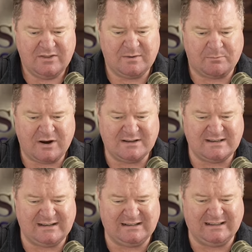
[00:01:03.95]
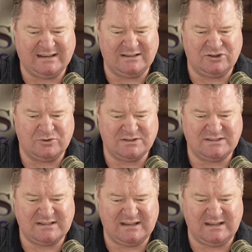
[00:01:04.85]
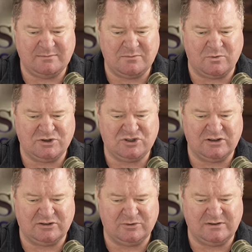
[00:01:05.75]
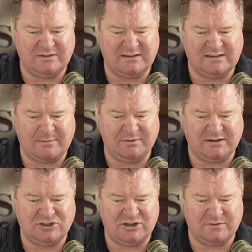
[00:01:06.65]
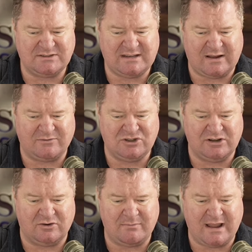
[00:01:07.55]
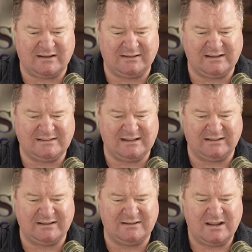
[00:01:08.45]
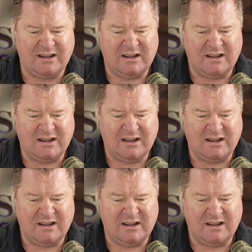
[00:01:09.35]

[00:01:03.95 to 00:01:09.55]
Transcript: The president lit into his team, which included then Deputy Chief of Staff Jen O'Malley, Dylan,